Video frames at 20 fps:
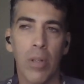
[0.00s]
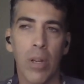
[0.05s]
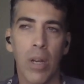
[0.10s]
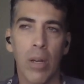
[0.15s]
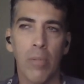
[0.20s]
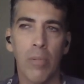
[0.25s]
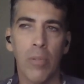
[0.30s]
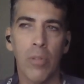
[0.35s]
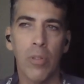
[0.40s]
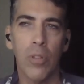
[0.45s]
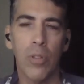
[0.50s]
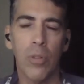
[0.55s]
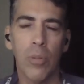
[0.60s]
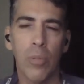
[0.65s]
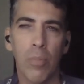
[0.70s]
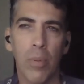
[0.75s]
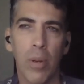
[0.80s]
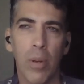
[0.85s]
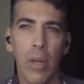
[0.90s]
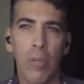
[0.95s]

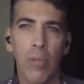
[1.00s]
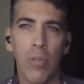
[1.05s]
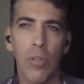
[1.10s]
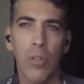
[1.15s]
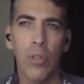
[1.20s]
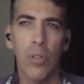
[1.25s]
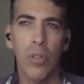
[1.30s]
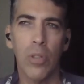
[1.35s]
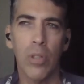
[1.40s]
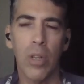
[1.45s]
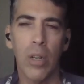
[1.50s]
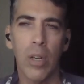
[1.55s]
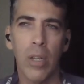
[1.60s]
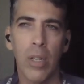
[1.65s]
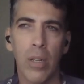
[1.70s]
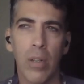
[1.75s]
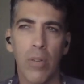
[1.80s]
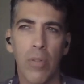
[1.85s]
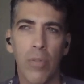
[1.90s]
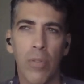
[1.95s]
I was just
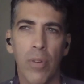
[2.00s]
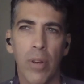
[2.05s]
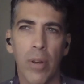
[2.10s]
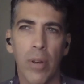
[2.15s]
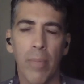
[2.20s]
kind of,